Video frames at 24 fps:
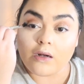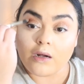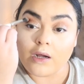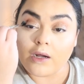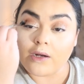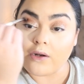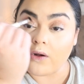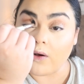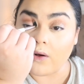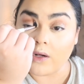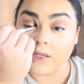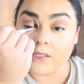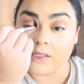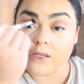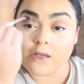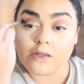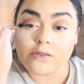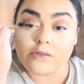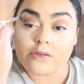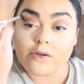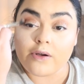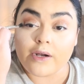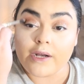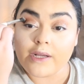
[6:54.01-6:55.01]
I know it
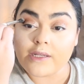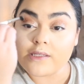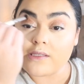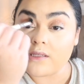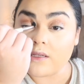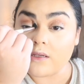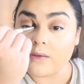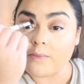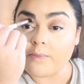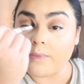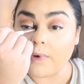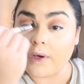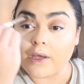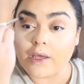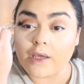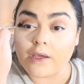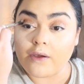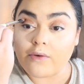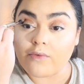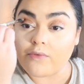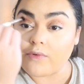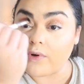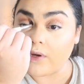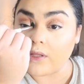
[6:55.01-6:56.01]
sounds crazy, but
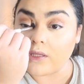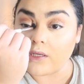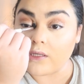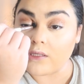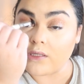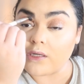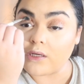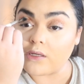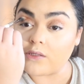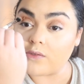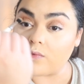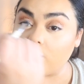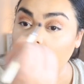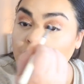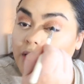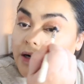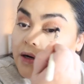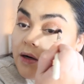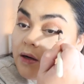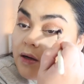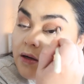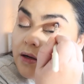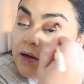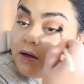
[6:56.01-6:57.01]
it really does
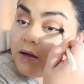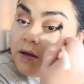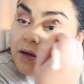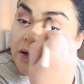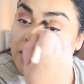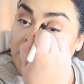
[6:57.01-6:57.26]
work.